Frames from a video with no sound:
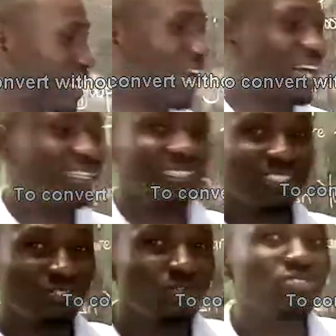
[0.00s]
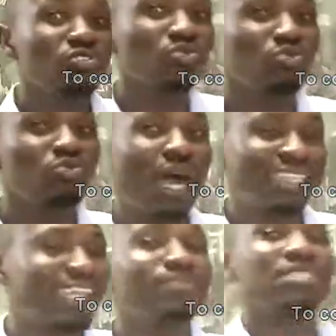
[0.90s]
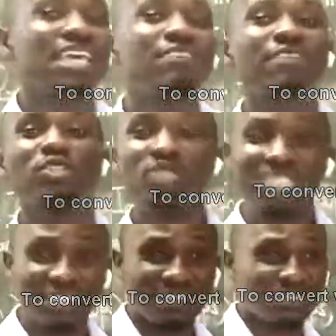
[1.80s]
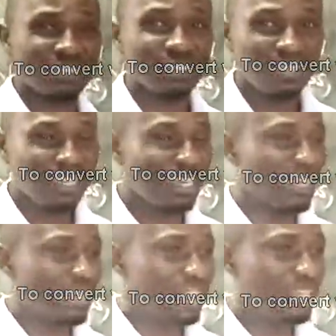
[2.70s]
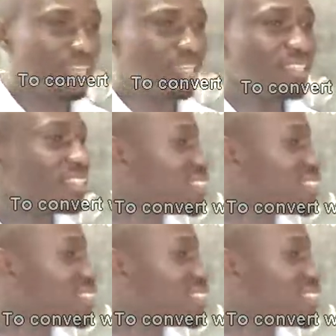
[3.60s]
and it is used to do at times heavy duties. These